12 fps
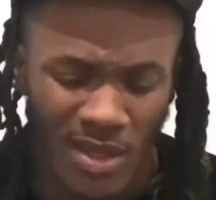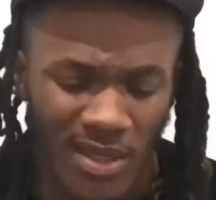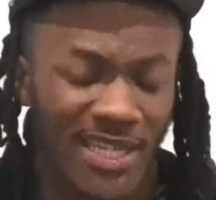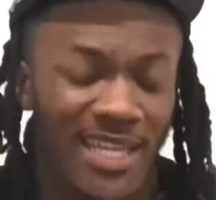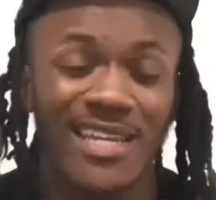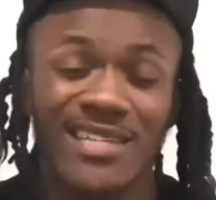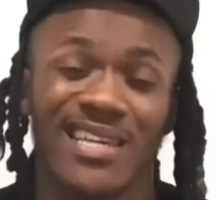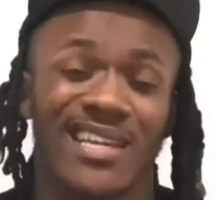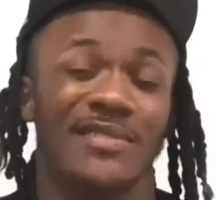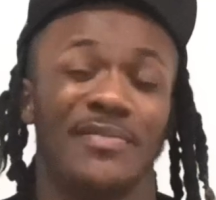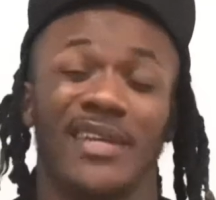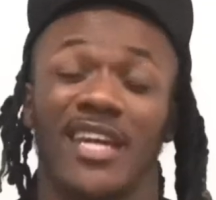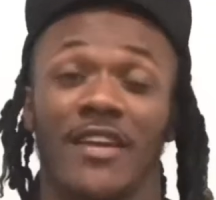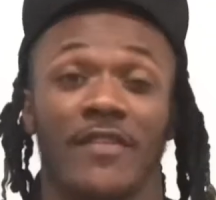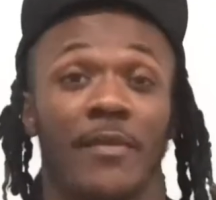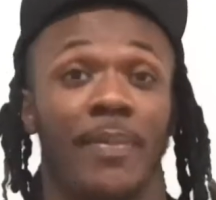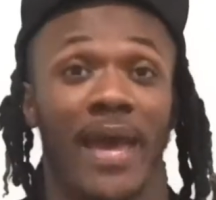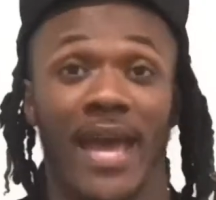These niggas be
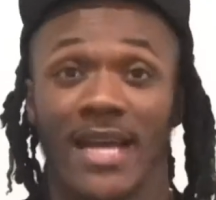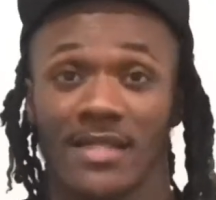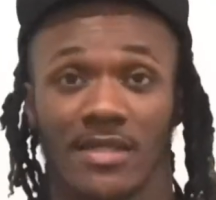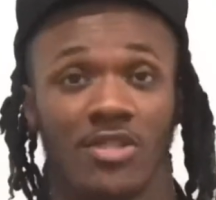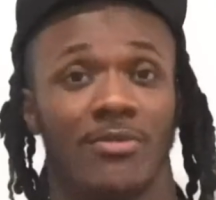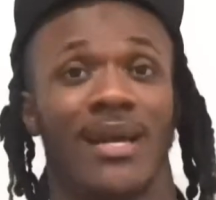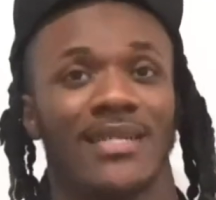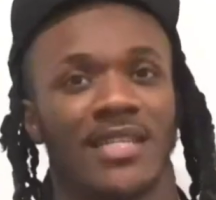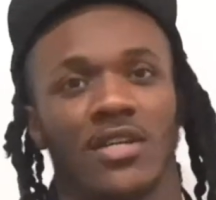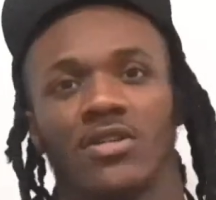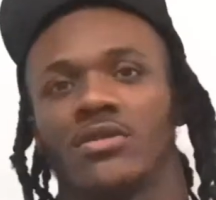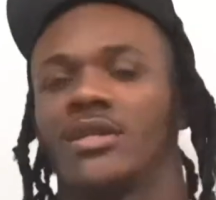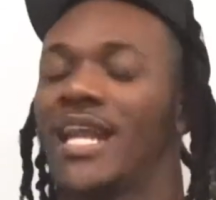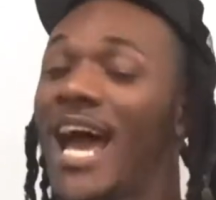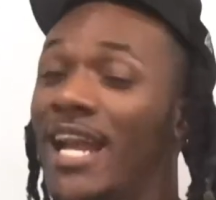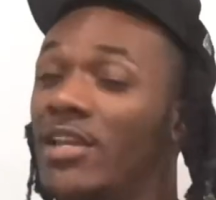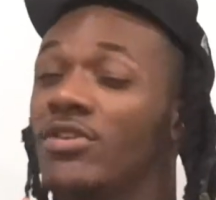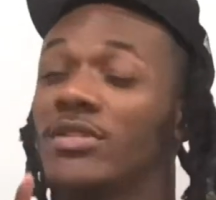giving passes on my soul. A
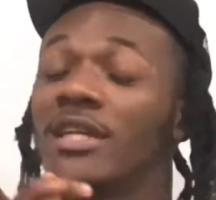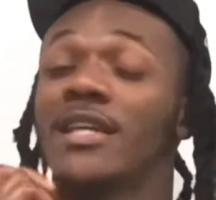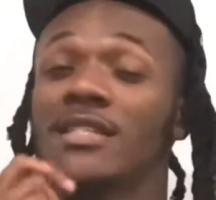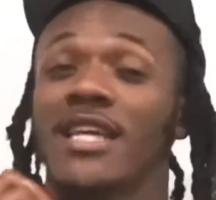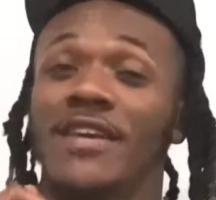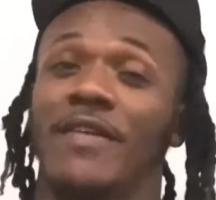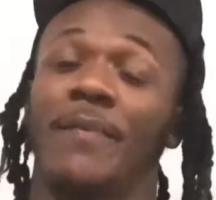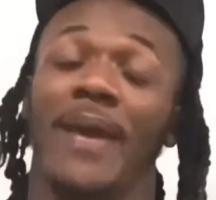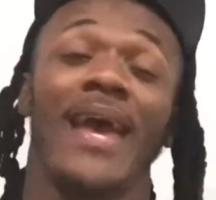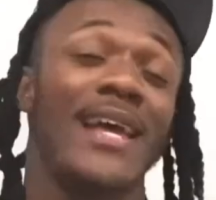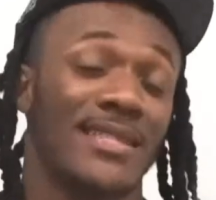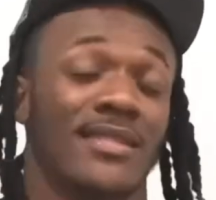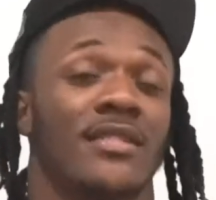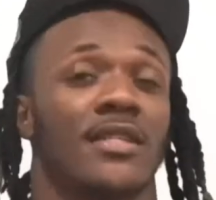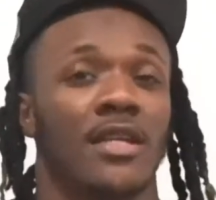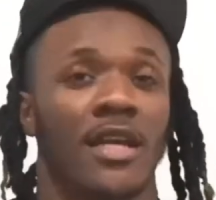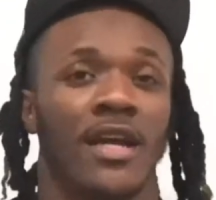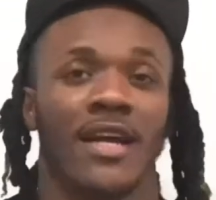lot of you niggas giving passes.
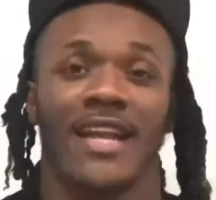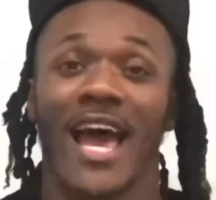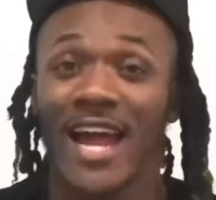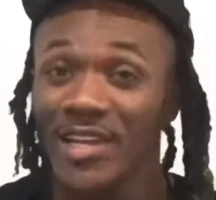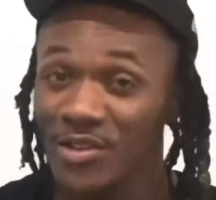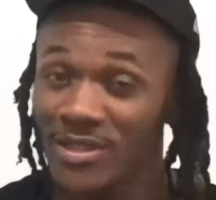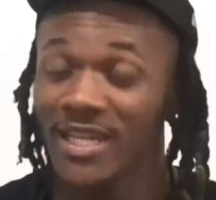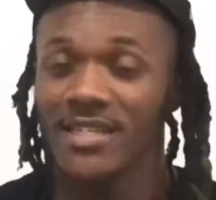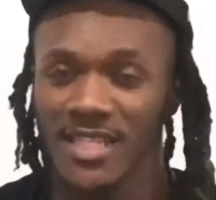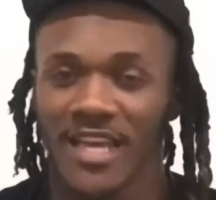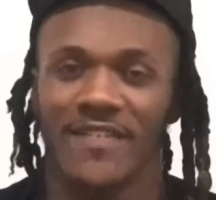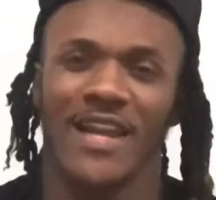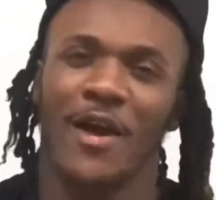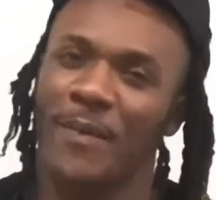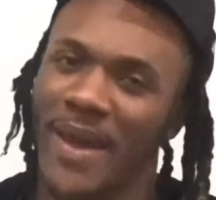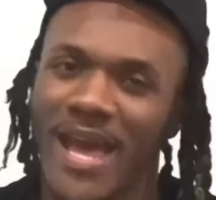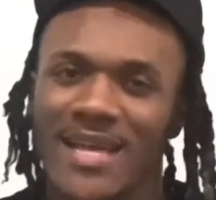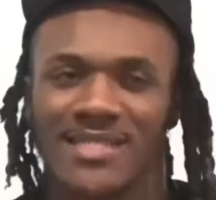A lot of you niggas giving out
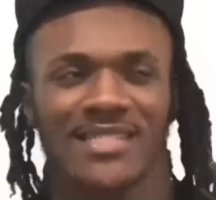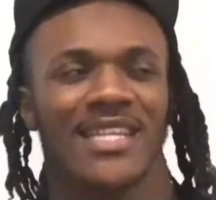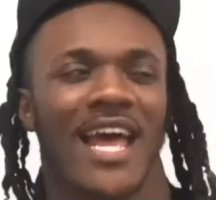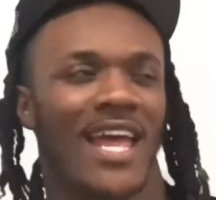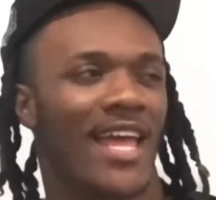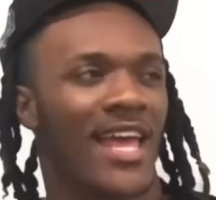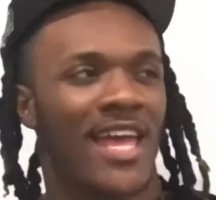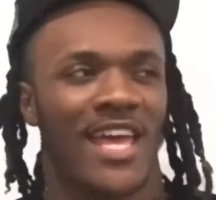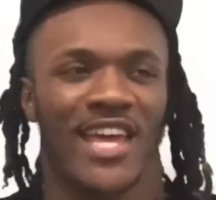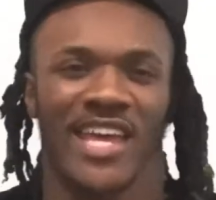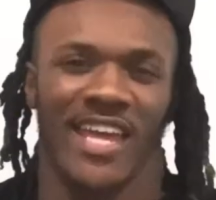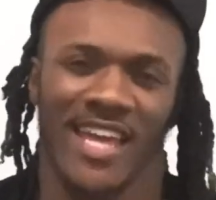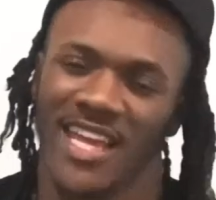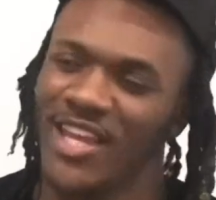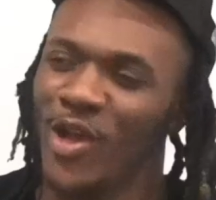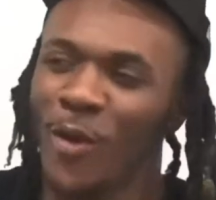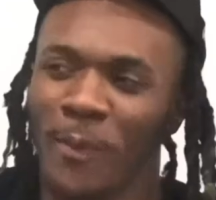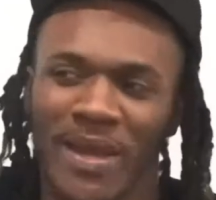passes like,
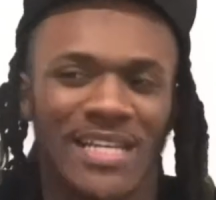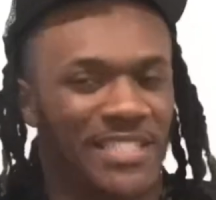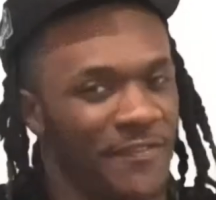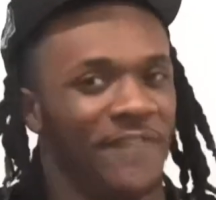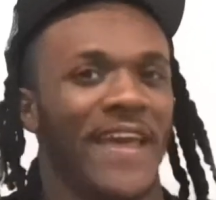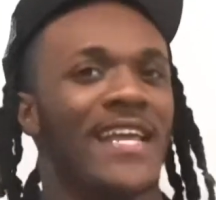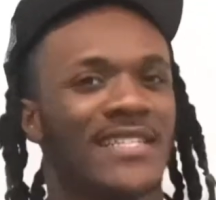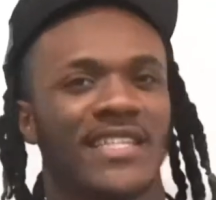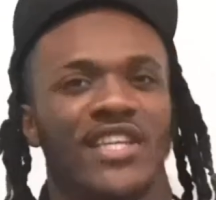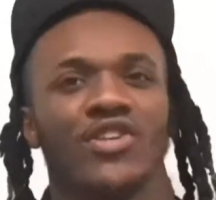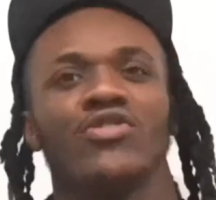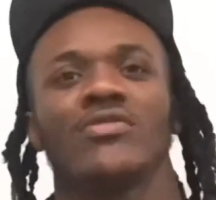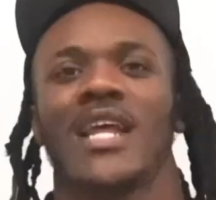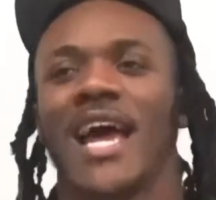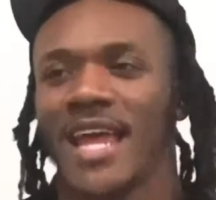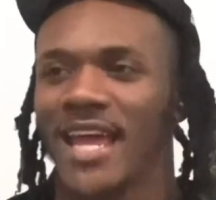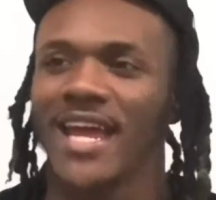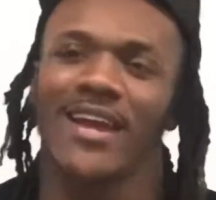your bitch face cute,
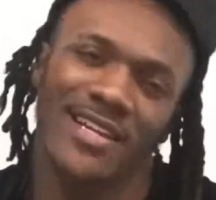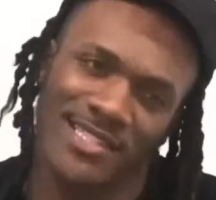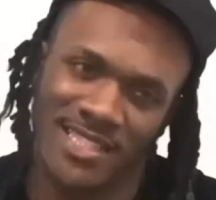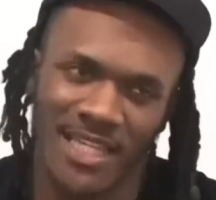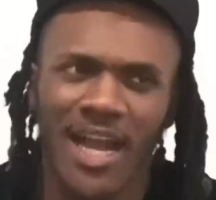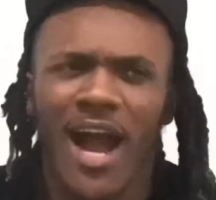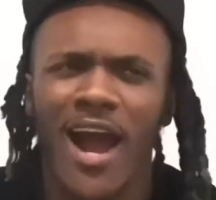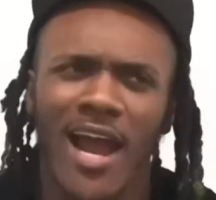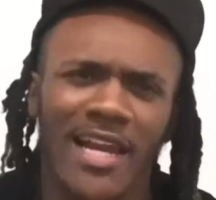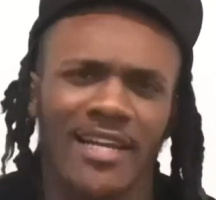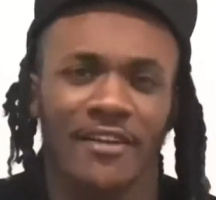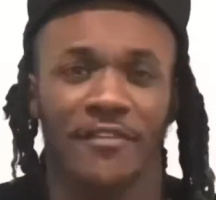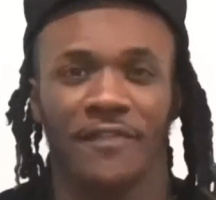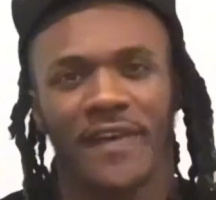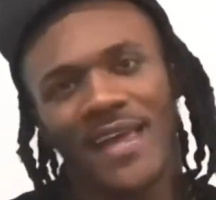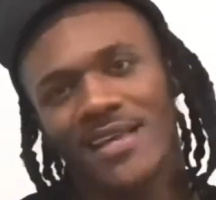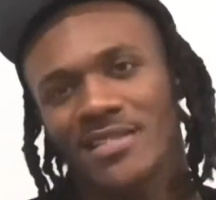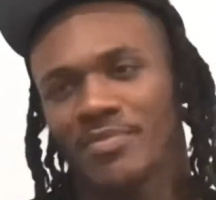like air. she alright in the face,